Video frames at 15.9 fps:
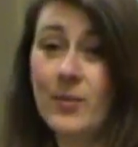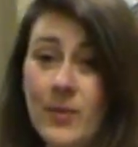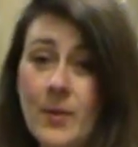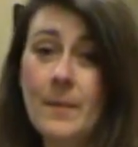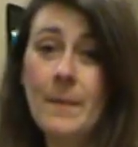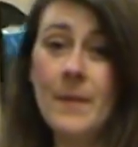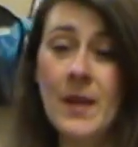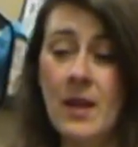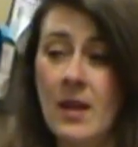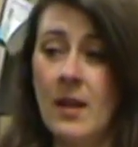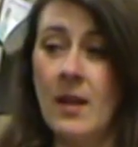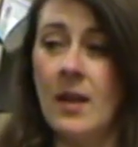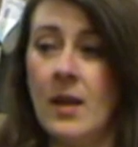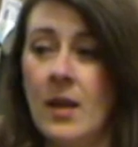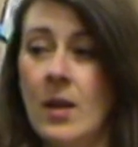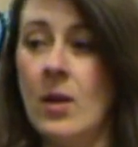room.
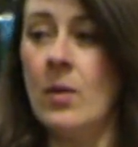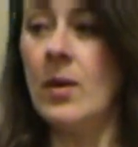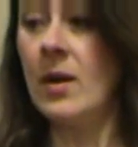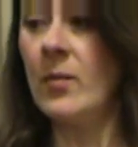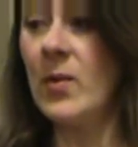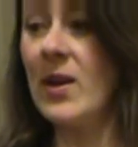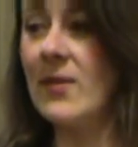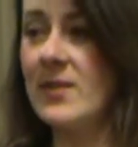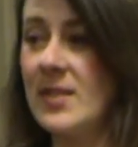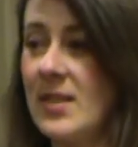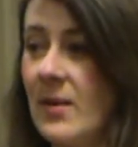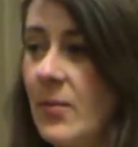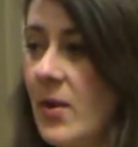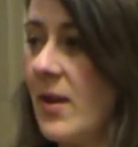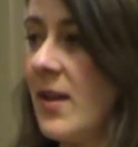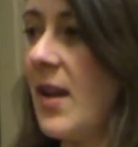We have a
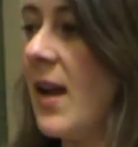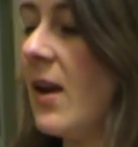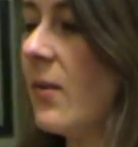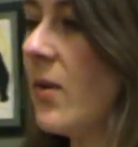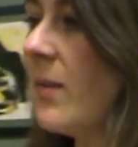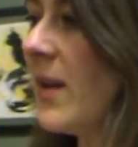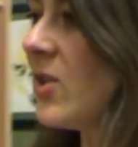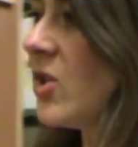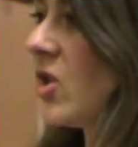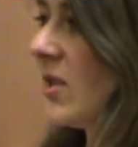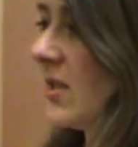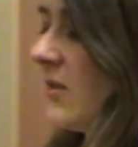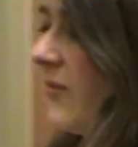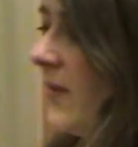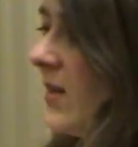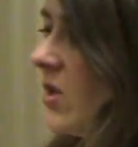separate cat room. I
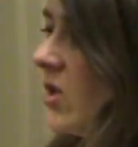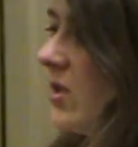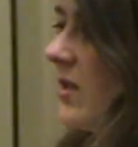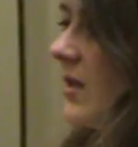just finished